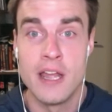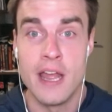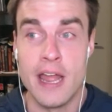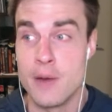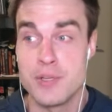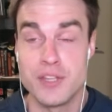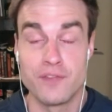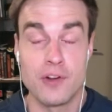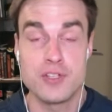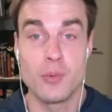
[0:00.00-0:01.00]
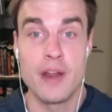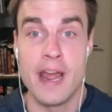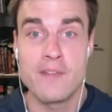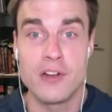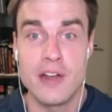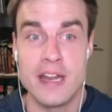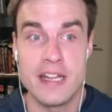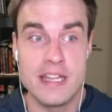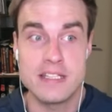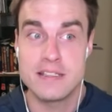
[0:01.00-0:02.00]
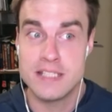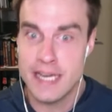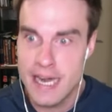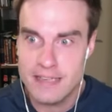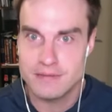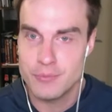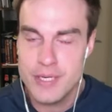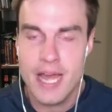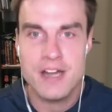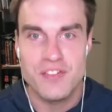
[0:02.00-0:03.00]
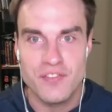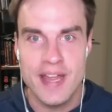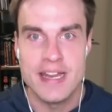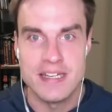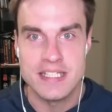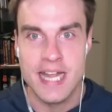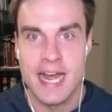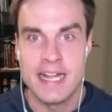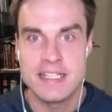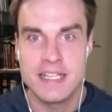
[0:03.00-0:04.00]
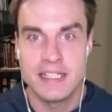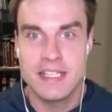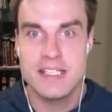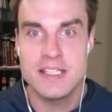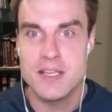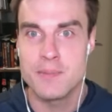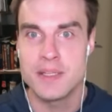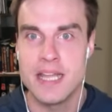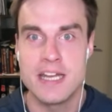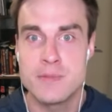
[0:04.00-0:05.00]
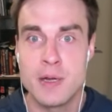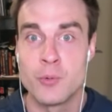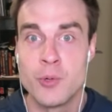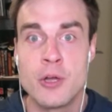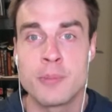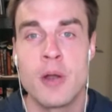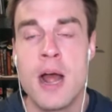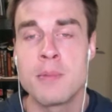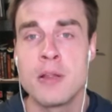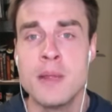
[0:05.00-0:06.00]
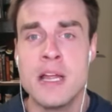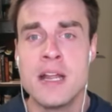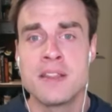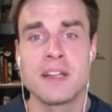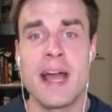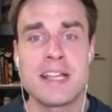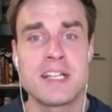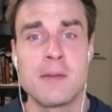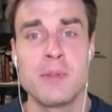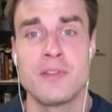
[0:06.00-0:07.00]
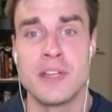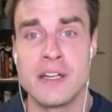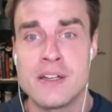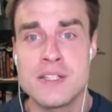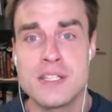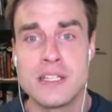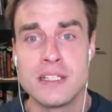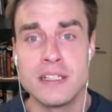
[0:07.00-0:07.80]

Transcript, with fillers: And it was the first one ever. And he's saying, Hey, we got to defend, guys. Like, this is something that has been a real problem the last couple of years.